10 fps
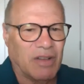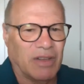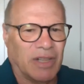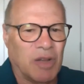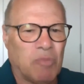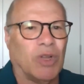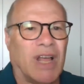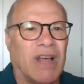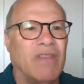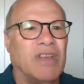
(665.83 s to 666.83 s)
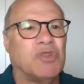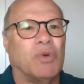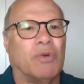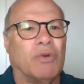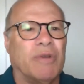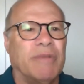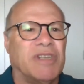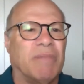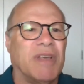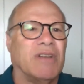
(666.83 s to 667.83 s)
liberal on this one, we're going to be
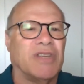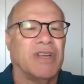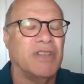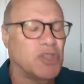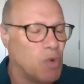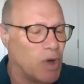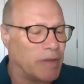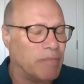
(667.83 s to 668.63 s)
something else on this one,